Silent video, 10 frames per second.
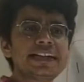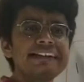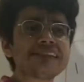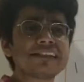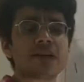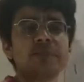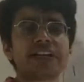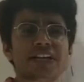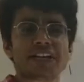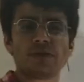
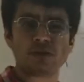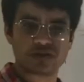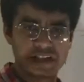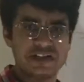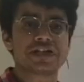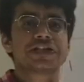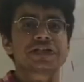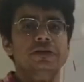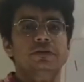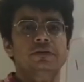discriminating those
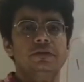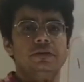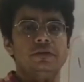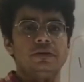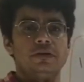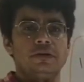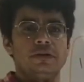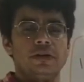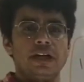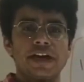sensations,
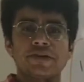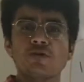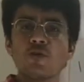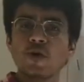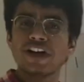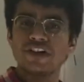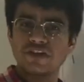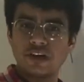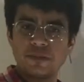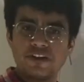like 2-point
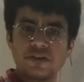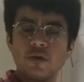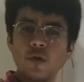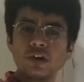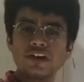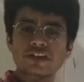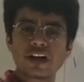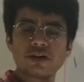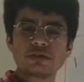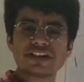discrimination. All this
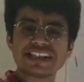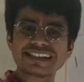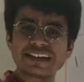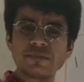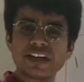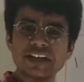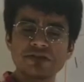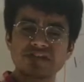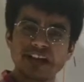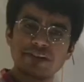kind of the discriminative
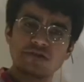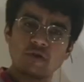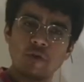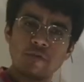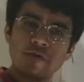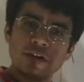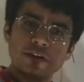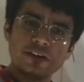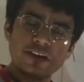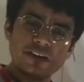sense of
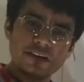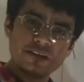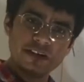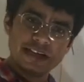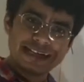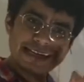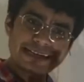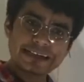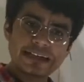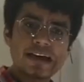these
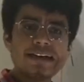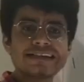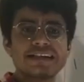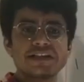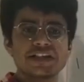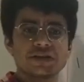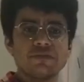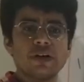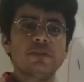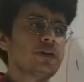tactile sensation
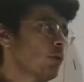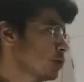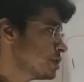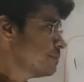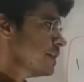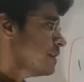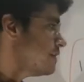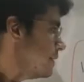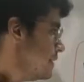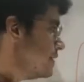will be lost if there is
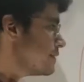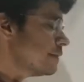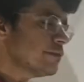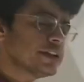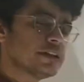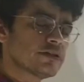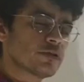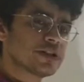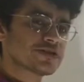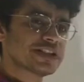lesion within the
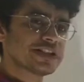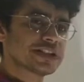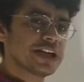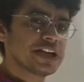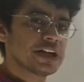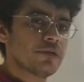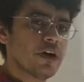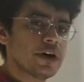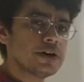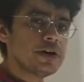somatosensory area
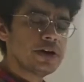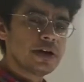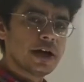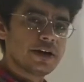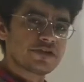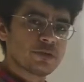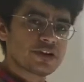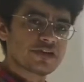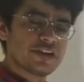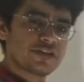1 and
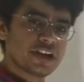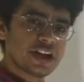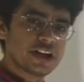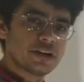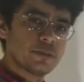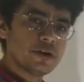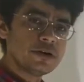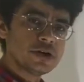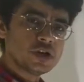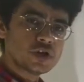somatosensory area number
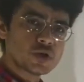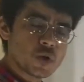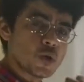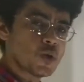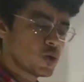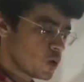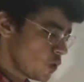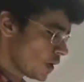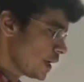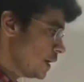2.
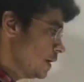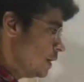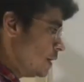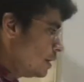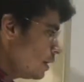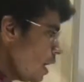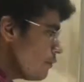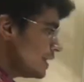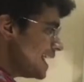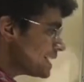Okay, now
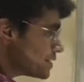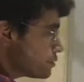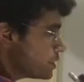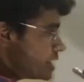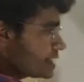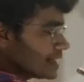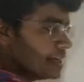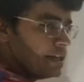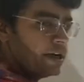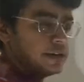next to these
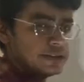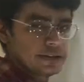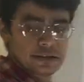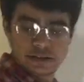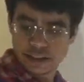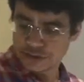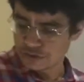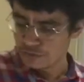areas, these two